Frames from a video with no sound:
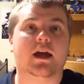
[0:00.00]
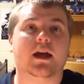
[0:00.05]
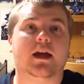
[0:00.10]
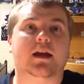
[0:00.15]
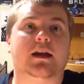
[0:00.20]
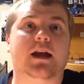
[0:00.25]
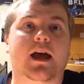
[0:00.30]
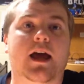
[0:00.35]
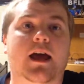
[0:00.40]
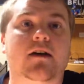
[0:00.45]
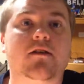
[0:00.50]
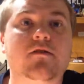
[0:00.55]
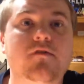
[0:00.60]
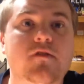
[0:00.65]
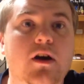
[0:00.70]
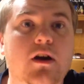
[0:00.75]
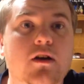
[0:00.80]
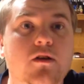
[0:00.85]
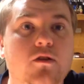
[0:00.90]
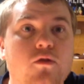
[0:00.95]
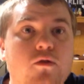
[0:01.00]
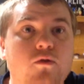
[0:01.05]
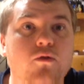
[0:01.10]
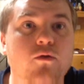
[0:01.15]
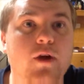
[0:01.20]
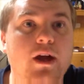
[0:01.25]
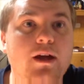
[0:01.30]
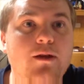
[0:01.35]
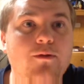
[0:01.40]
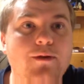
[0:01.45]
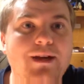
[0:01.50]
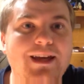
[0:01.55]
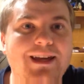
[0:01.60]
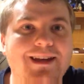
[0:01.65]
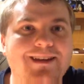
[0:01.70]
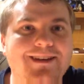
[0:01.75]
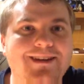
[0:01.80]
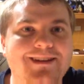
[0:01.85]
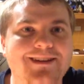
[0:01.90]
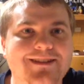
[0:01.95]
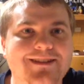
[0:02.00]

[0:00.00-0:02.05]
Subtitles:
and have a great week.